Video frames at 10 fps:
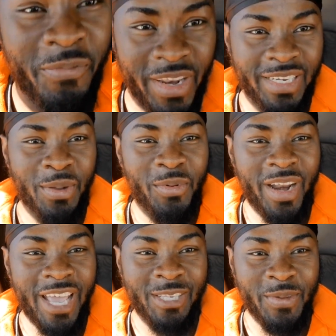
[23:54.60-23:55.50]
finished, I'm going
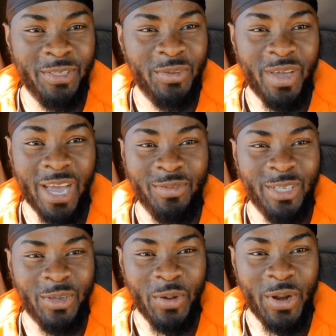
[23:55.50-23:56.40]
to explain to you guys
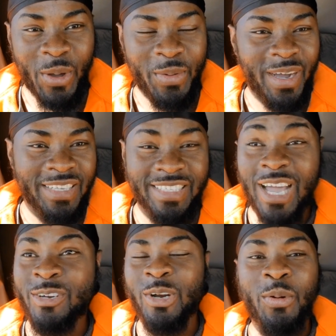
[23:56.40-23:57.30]
what's going on because it's
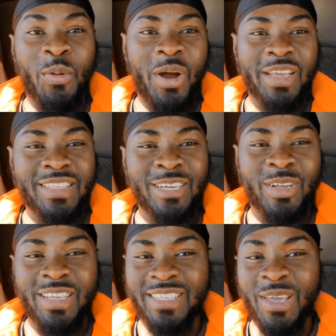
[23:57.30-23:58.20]
actually work. It
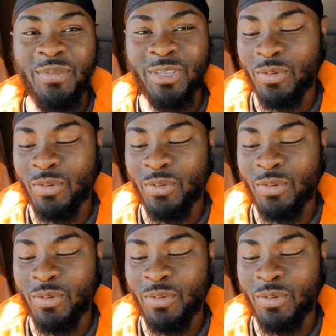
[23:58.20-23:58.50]
actually take me to